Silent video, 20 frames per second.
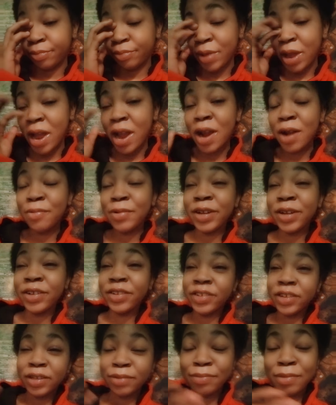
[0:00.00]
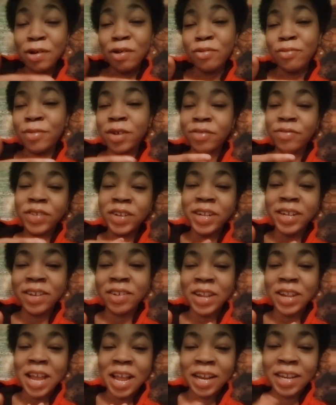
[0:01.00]
I already just post my
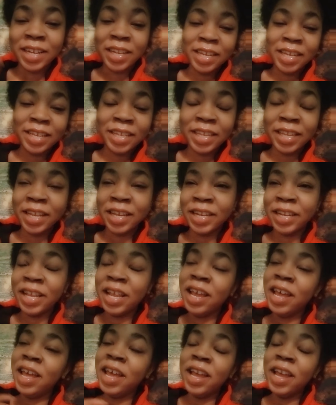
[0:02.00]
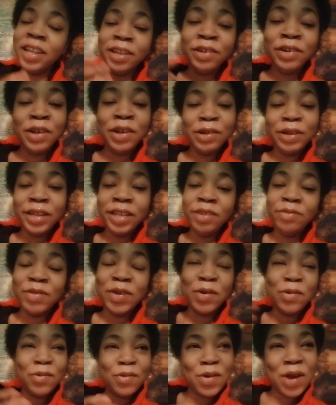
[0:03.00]
video like this and, you know, leave
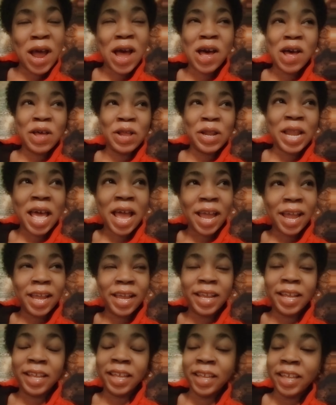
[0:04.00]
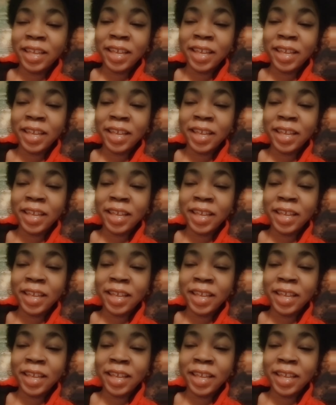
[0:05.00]
it raw, like